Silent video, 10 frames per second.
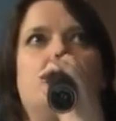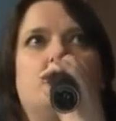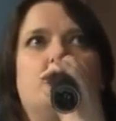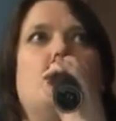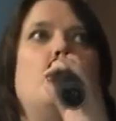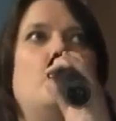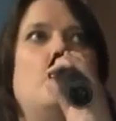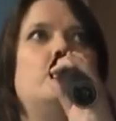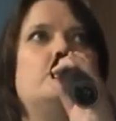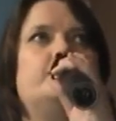
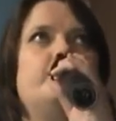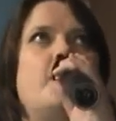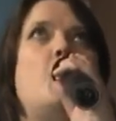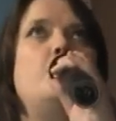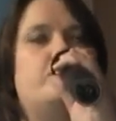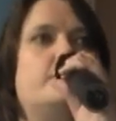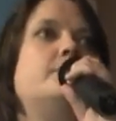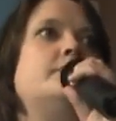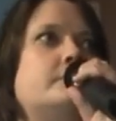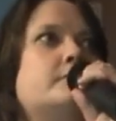more
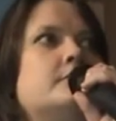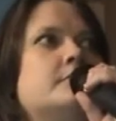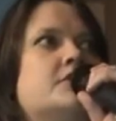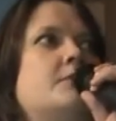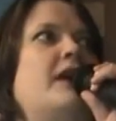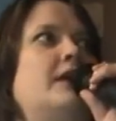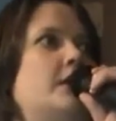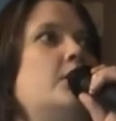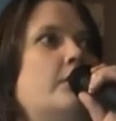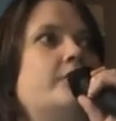open to
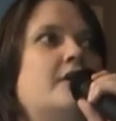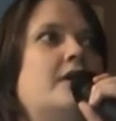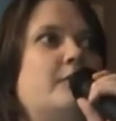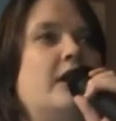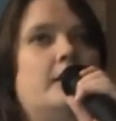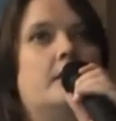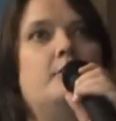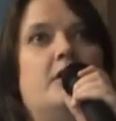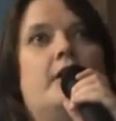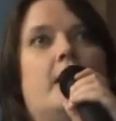making the contact, making the
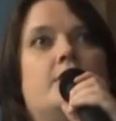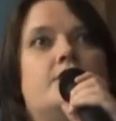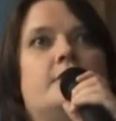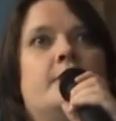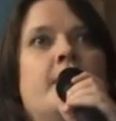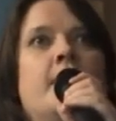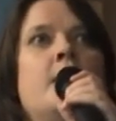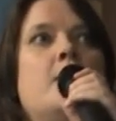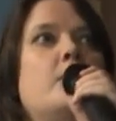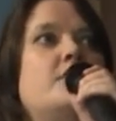communication.
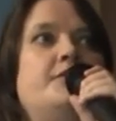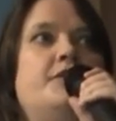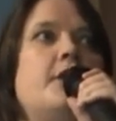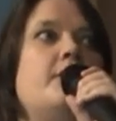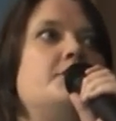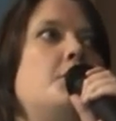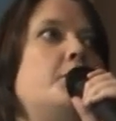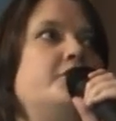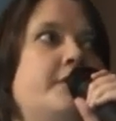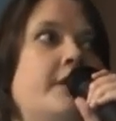Whereas if you go into a
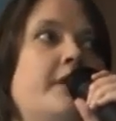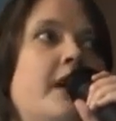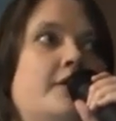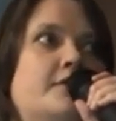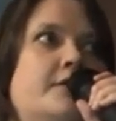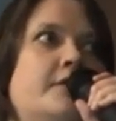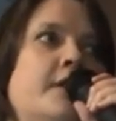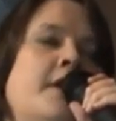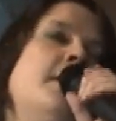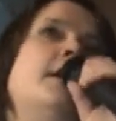haunted location,
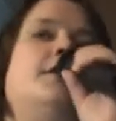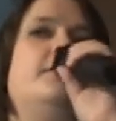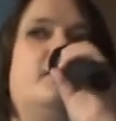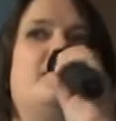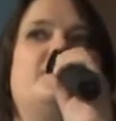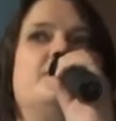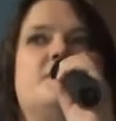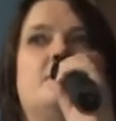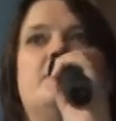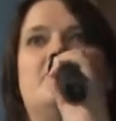you can imagine
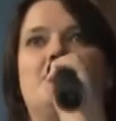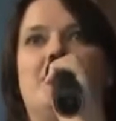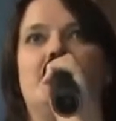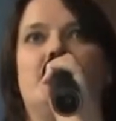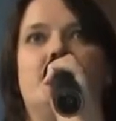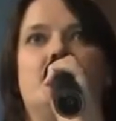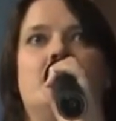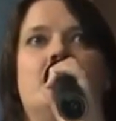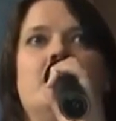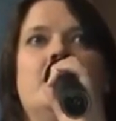some of these
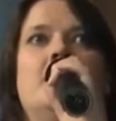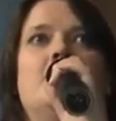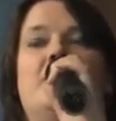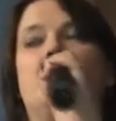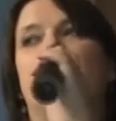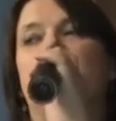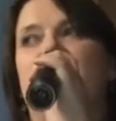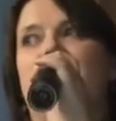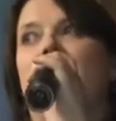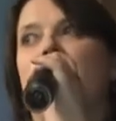places, we call them
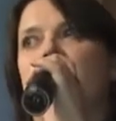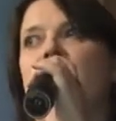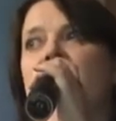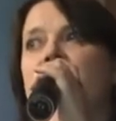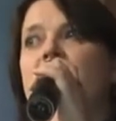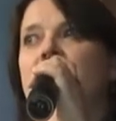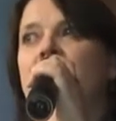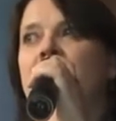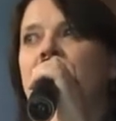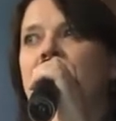being
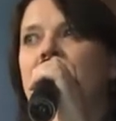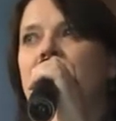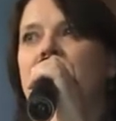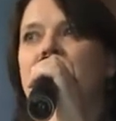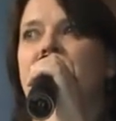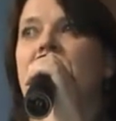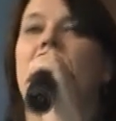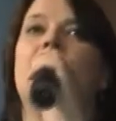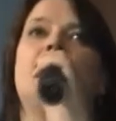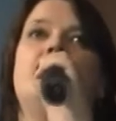overfished. Because
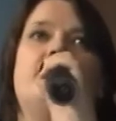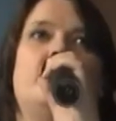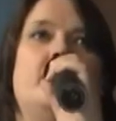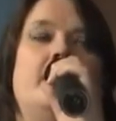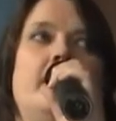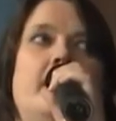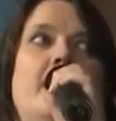every Friday